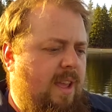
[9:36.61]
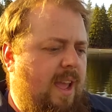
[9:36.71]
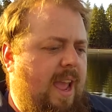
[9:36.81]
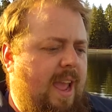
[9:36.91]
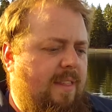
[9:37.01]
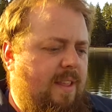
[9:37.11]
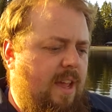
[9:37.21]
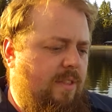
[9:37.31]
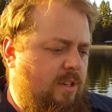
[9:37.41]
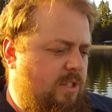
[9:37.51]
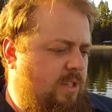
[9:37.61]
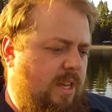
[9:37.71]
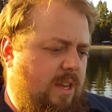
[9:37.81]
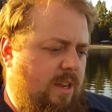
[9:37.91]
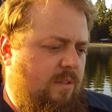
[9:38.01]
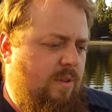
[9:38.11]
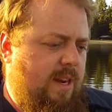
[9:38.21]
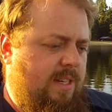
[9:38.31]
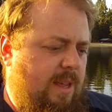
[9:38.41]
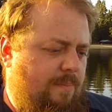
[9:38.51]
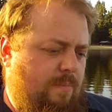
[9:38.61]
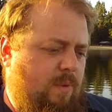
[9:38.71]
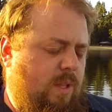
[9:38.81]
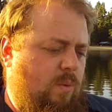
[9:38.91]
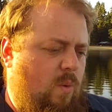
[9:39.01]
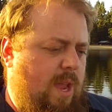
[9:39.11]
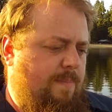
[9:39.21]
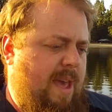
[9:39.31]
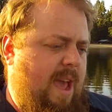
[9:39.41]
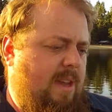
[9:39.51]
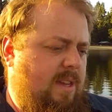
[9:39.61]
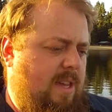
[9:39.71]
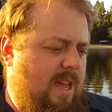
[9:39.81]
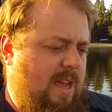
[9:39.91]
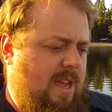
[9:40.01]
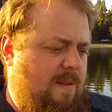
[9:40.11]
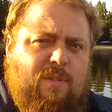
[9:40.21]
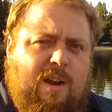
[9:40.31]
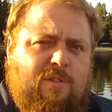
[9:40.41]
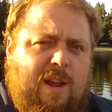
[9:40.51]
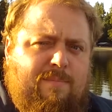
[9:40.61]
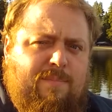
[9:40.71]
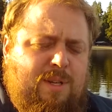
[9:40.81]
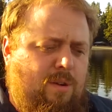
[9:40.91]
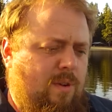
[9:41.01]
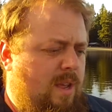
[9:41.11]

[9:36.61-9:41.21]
And yeah, they're just a red tip with a white back rattle trap. So I'm